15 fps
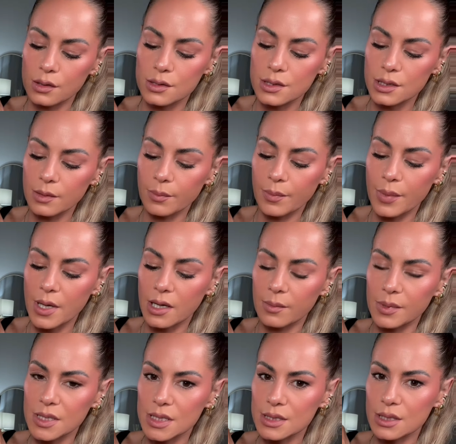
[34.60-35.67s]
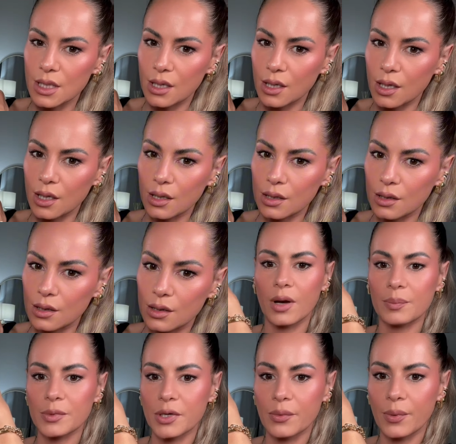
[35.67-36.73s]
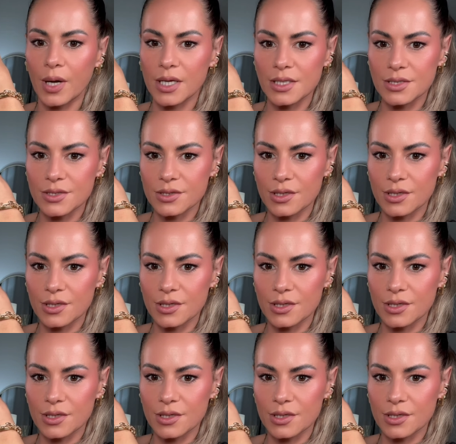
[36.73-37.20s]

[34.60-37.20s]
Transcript: She better be stunning. That rubbed quite into